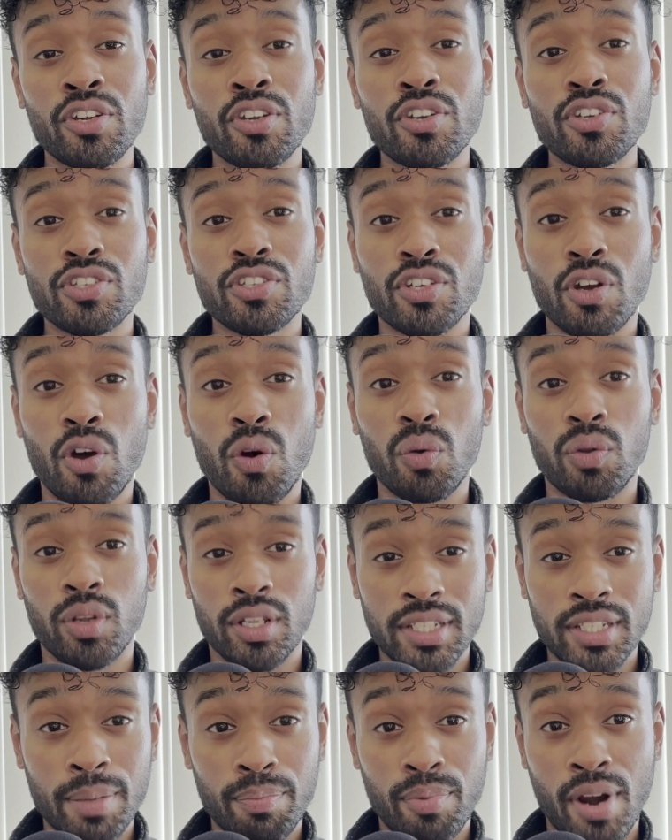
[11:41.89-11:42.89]
So
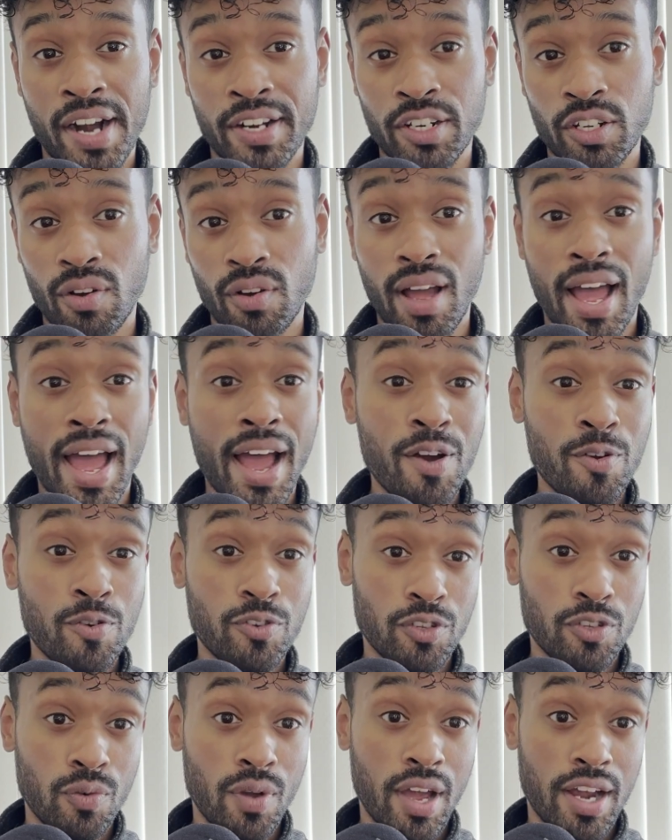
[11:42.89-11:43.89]
let's get practical. How
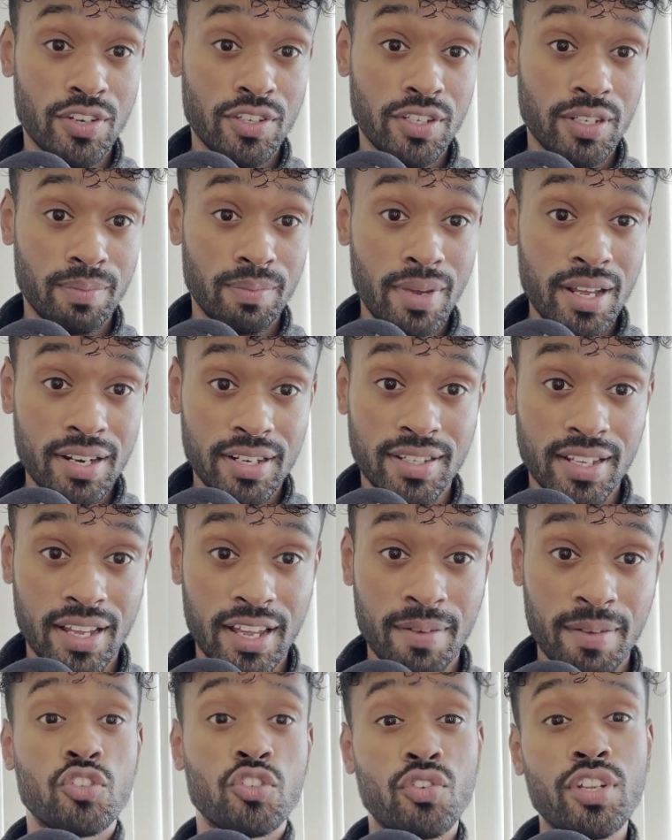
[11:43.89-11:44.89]
do you actually
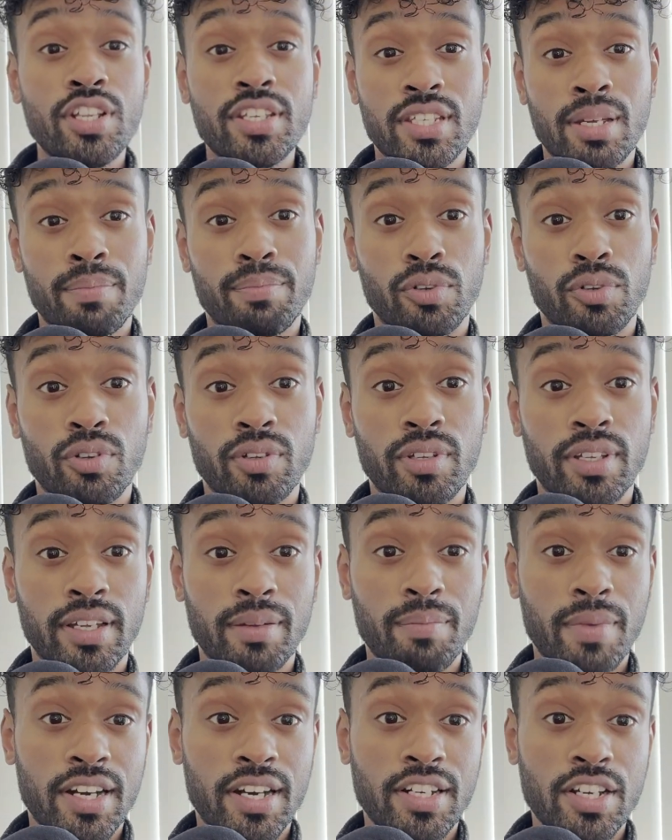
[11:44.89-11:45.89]
meditate? It's really simple.
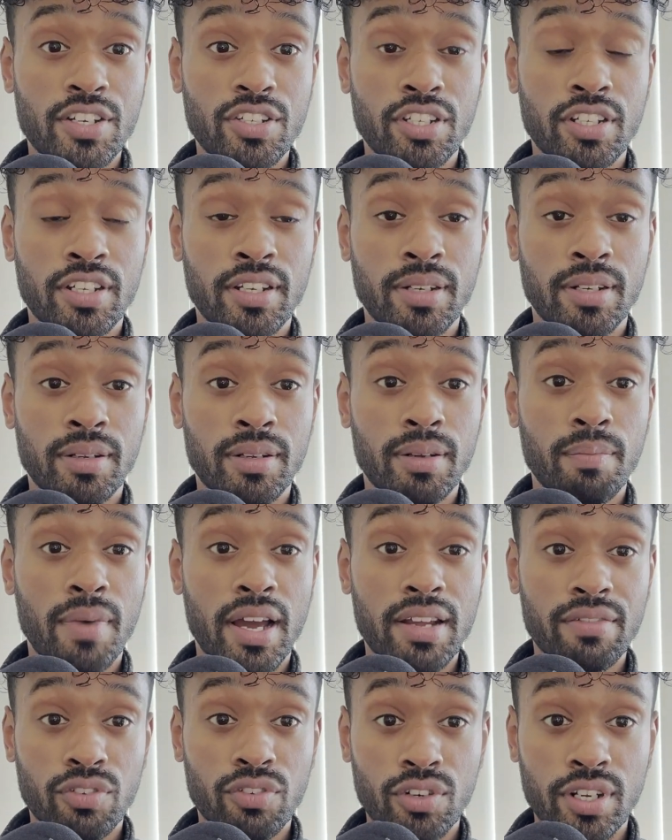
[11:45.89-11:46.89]
Meditation,
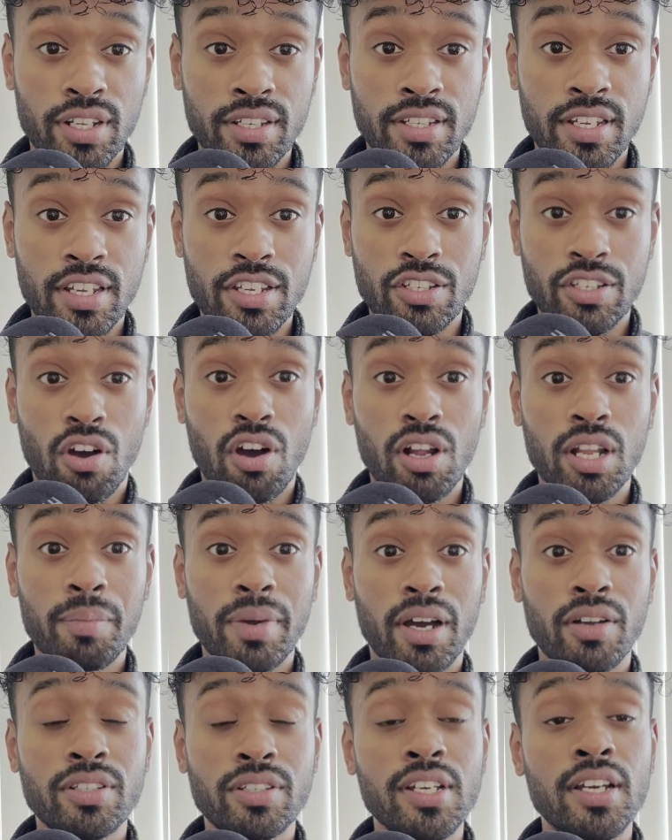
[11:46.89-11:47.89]
mindfulness is all
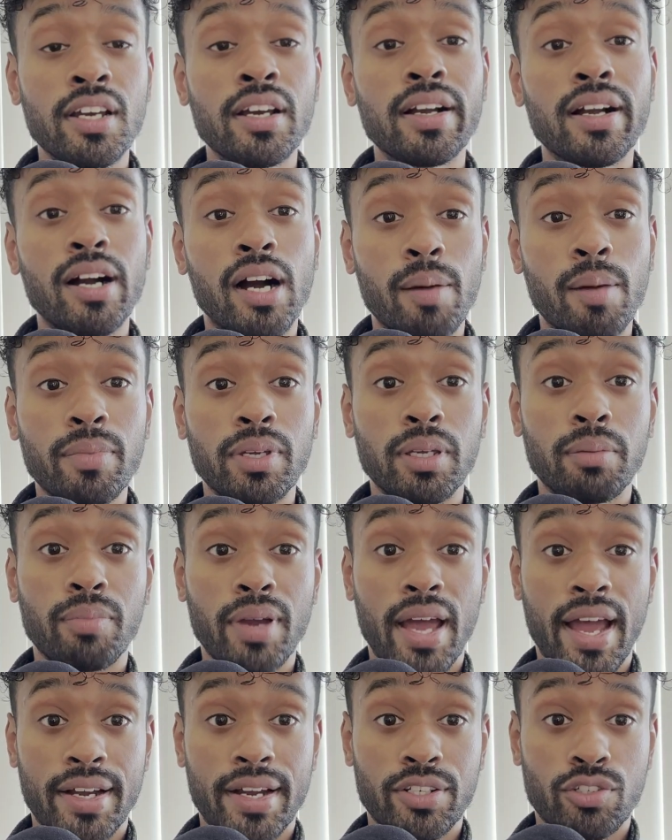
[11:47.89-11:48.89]
about coming
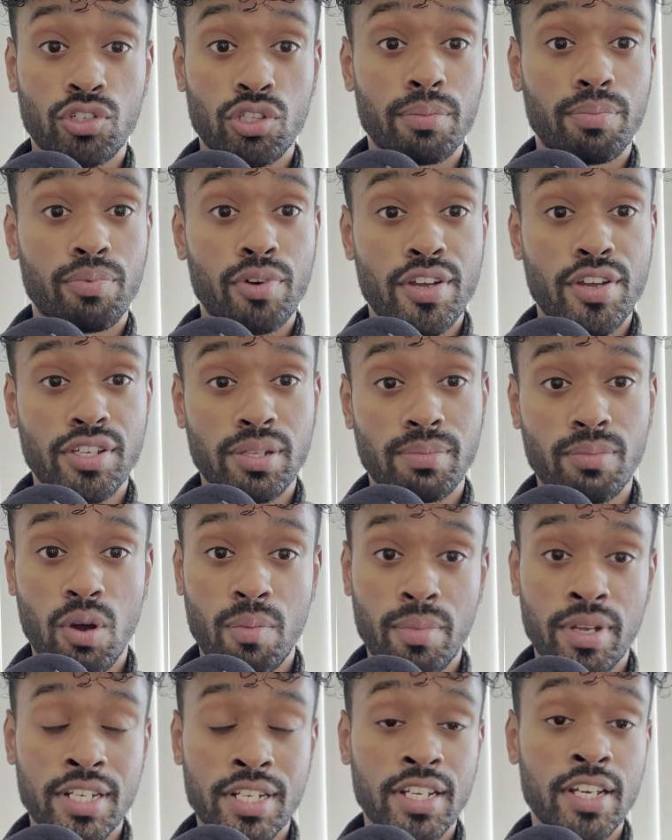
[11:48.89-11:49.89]
back to the present
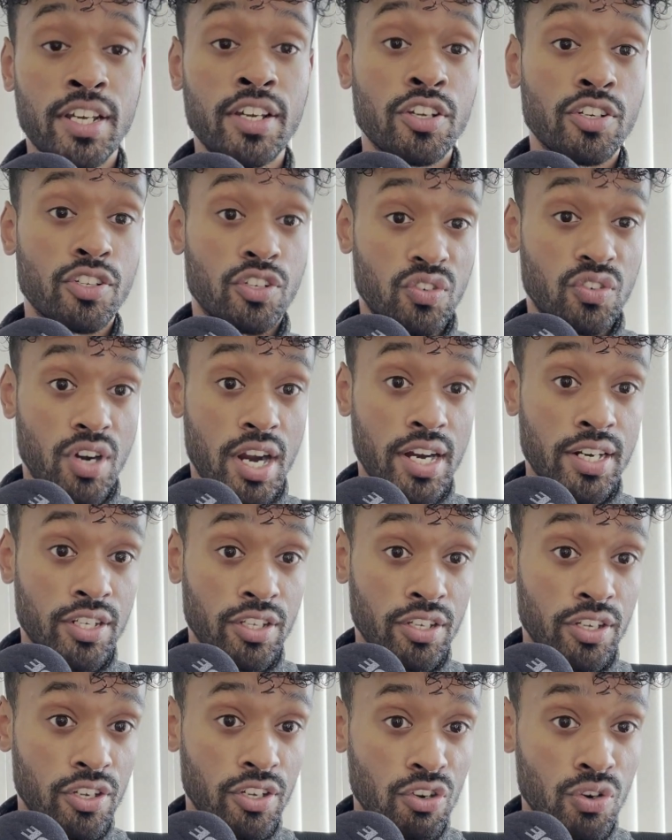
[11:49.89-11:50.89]
moment,
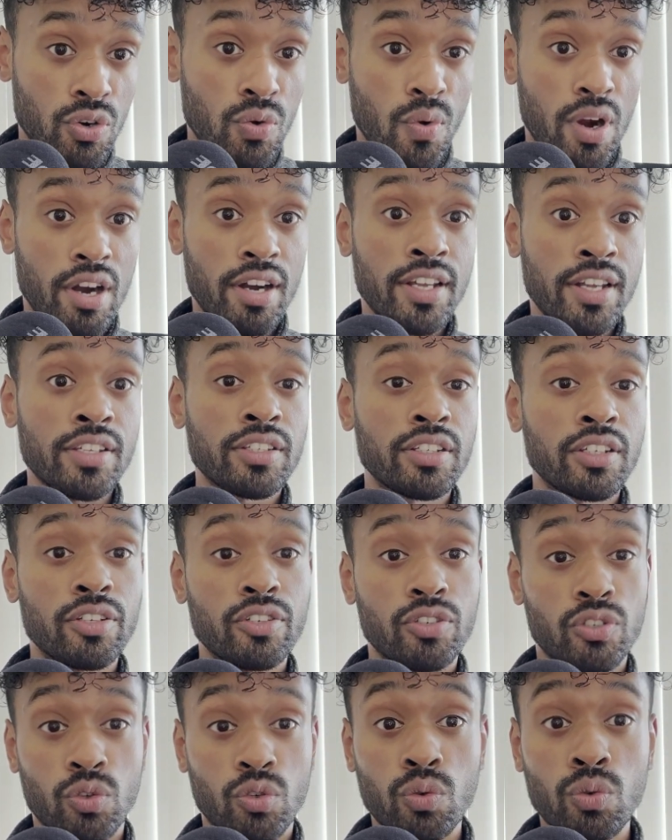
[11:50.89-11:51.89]
directing your awareness
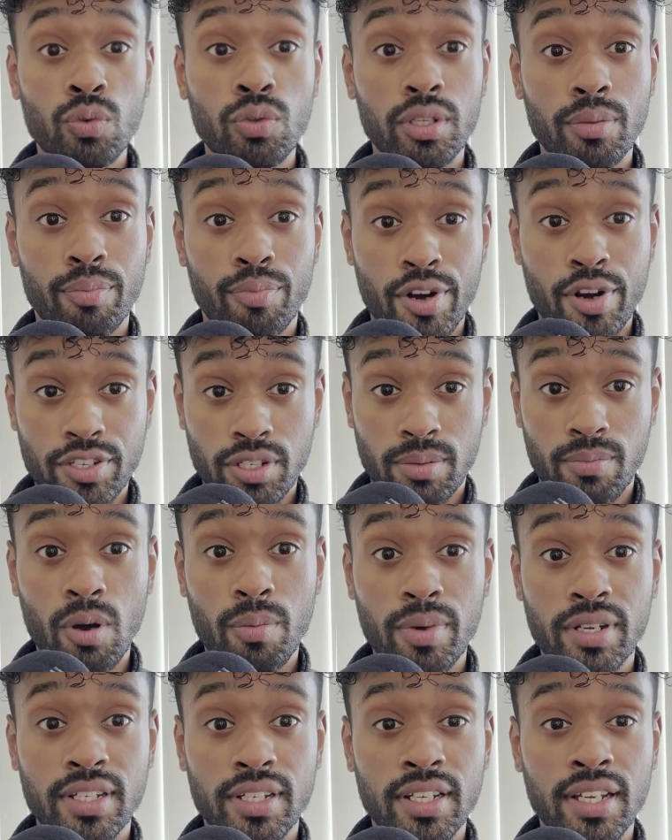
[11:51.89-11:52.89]
to the present
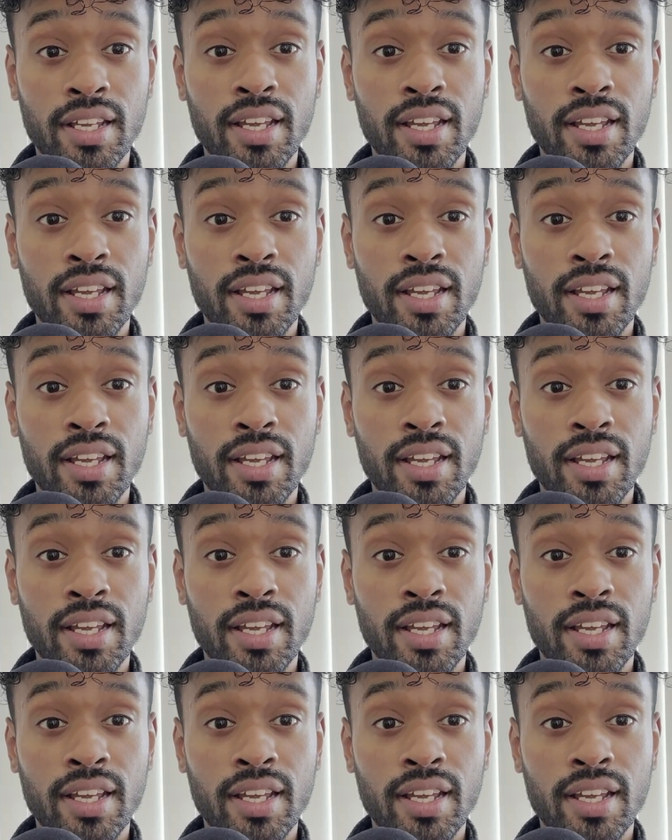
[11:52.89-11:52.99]
moment.